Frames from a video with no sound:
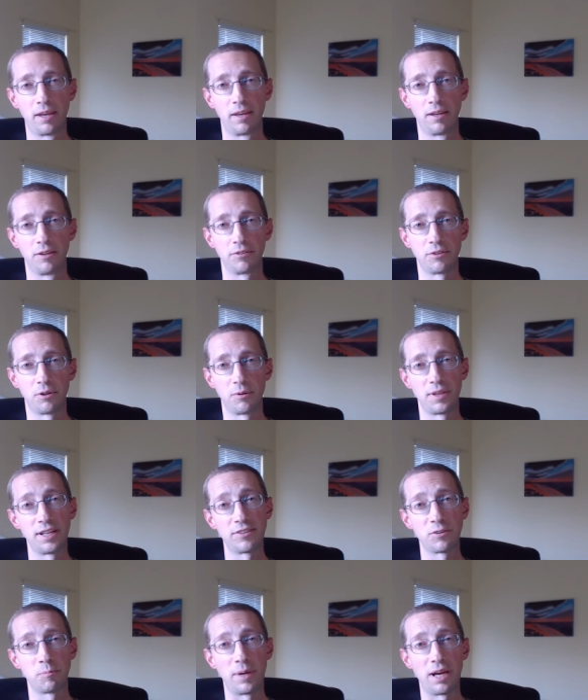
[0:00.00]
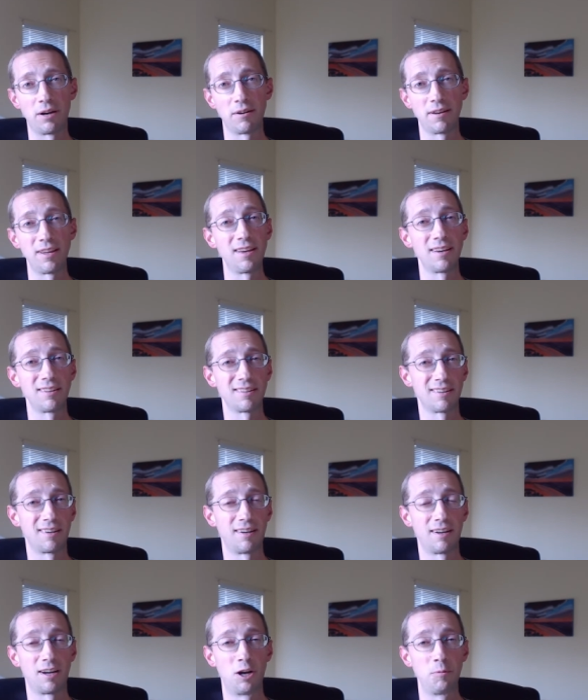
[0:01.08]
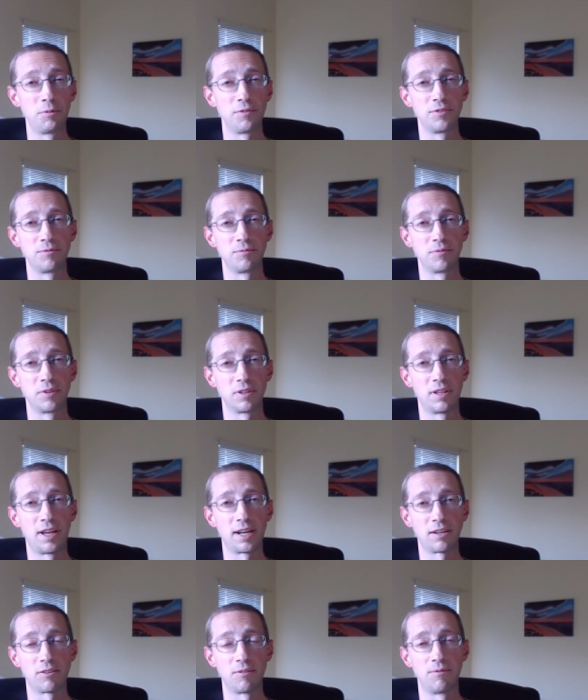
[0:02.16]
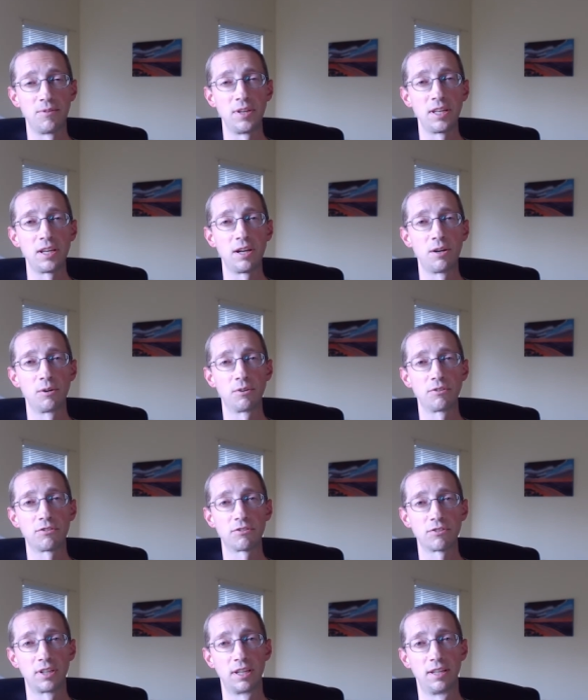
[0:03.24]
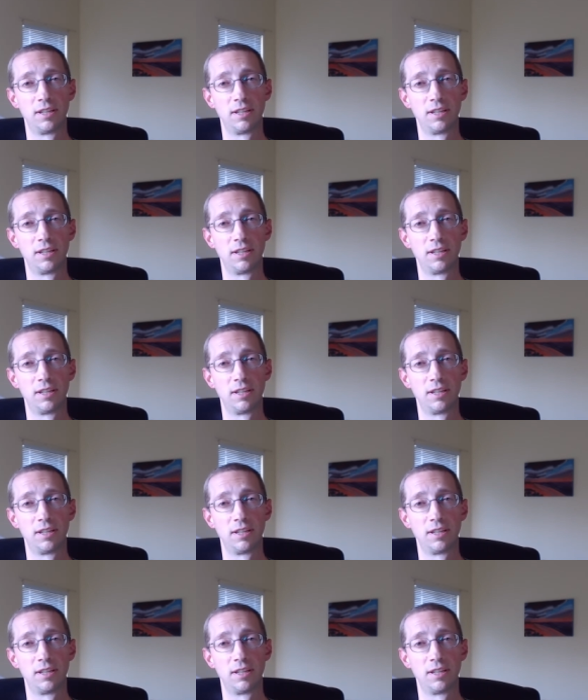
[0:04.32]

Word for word: So that's about it. Uh, I uh, hope you like the videos.